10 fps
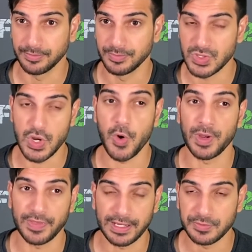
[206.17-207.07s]

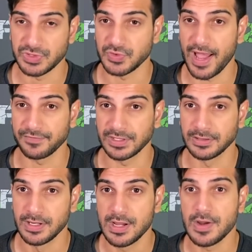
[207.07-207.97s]
knowing that he was drafted
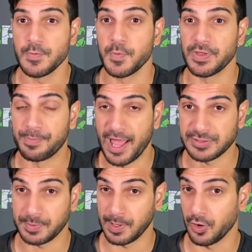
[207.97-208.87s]
with
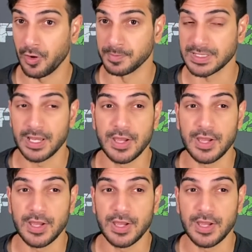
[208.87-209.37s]
Patrick Mahomes,